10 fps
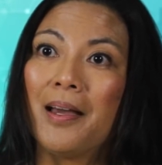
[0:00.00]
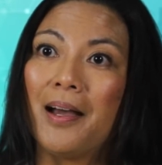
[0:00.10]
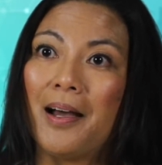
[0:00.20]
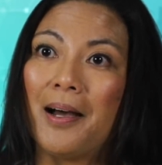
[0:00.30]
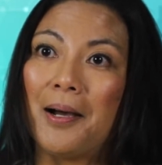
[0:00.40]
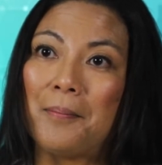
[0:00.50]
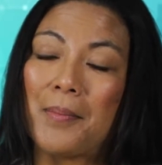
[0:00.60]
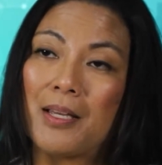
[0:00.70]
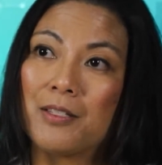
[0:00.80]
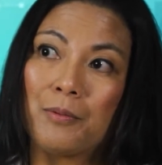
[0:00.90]

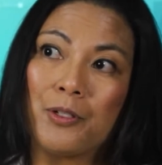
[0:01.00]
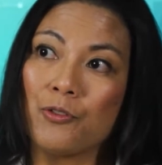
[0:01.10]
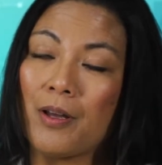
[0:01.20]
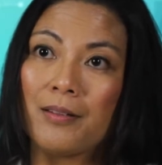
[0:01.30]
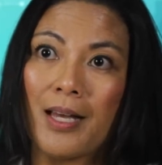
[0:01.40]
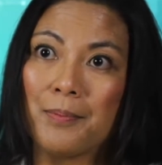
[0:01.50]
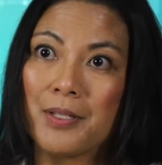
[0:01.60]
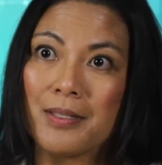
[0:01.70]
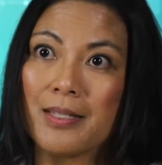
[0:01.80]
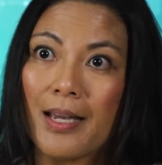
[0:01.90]
And so we draw the labs
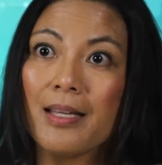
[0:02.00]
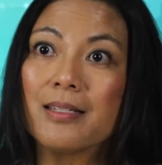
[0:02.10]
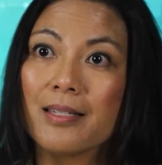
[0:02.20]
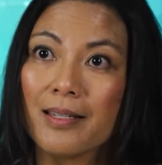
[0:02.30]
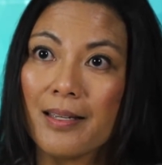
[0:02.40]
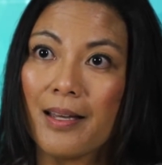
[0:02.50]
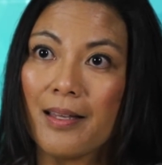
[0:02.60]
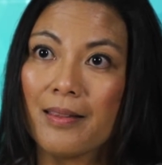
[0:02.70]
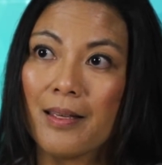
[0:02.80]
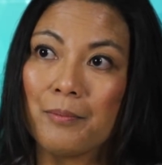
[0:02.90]
on site,
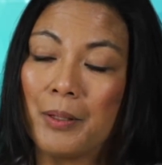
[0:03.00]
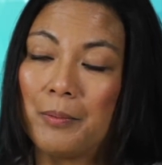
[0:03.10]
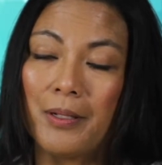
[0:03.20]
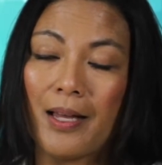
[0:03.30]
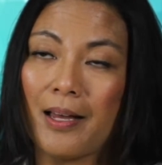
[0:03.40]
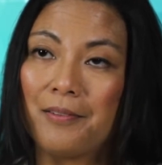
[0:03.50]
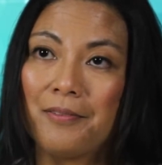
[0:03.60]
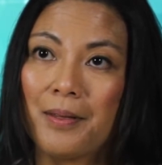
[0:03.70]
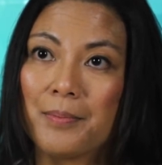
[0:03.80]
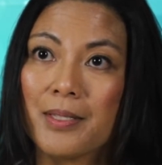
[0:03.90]
and then we will have
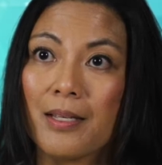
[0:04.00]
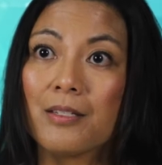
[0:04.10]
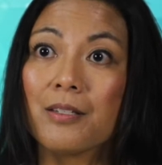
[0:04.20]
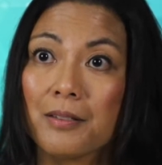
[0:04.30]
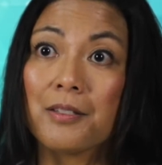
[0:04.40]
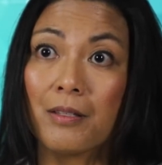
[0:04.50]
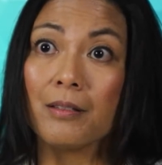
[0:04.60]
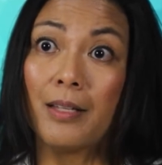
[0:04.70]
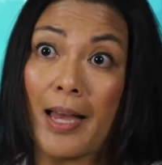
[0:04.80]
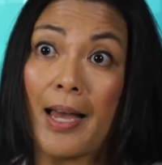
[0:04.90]
them sent to the
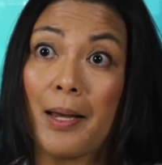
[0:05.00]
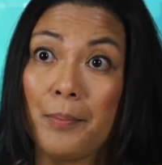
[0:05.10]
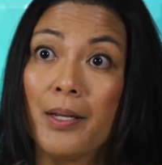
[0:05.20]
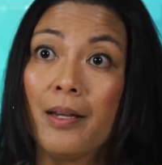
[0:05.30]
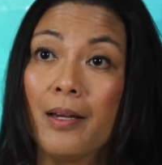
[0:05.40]
lab.